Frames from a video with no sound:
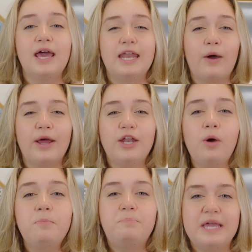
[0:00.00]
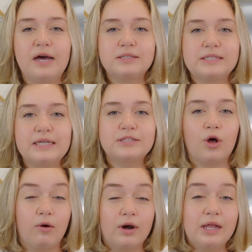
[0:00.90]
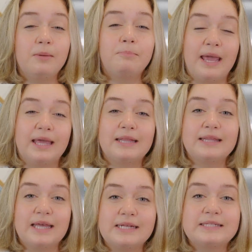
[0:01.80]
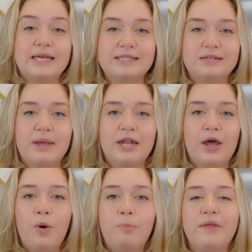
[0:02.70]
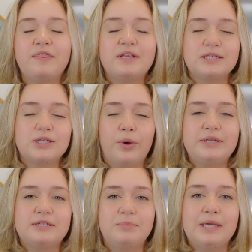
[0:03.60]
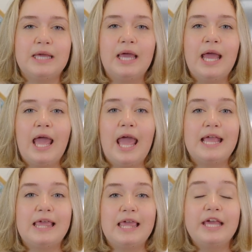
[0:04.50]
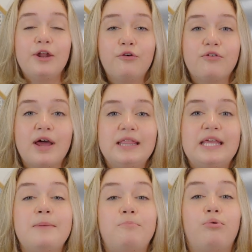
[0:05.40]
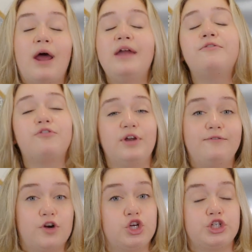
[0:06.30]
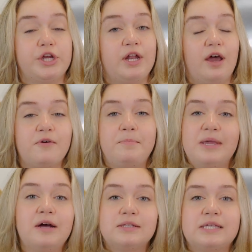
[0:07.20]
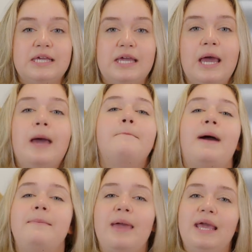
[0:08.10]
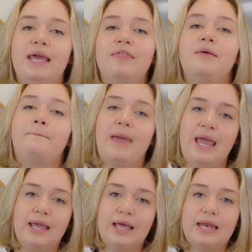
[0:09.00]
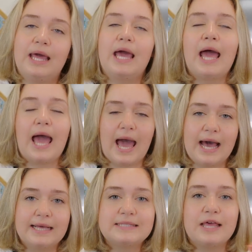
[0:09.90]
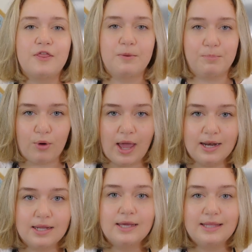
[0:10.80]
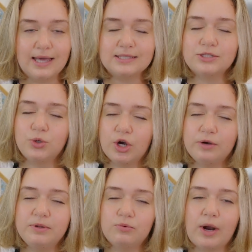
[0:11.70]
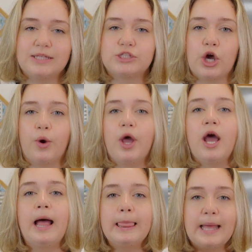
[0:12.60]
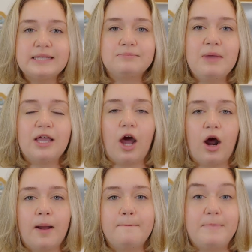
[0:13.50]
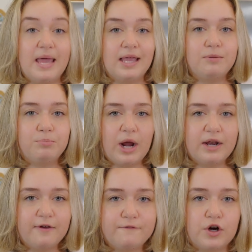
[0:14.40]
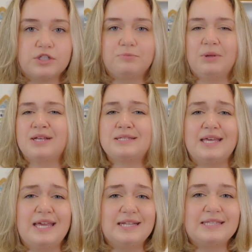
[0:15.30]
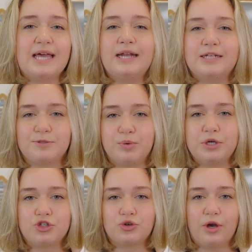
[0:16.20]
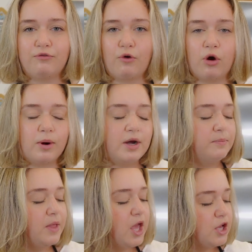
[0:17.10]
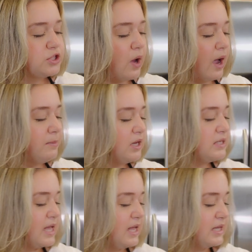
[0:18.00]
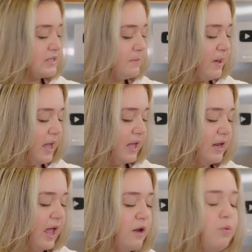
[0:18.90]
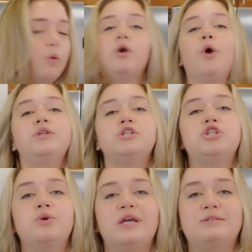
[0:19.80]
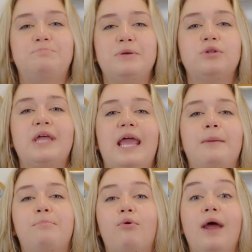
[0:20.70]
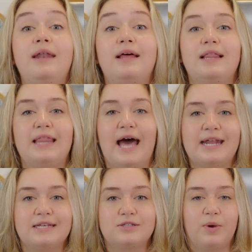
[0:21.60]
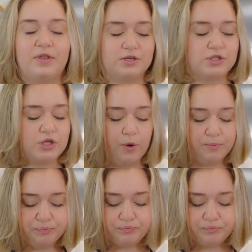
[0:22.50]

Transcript: Now I know a BLT is already bacon, lettuce, and tomato, but this is going to be a keto-friendly, bread-free version of a BLT by making the bacon as the bread. Yes, you heard me right. So let's make our bacon bread first because the inside is pretty straightforward. So I'm gonna take some bacon and what we're going to do is build a bread lattice with it. So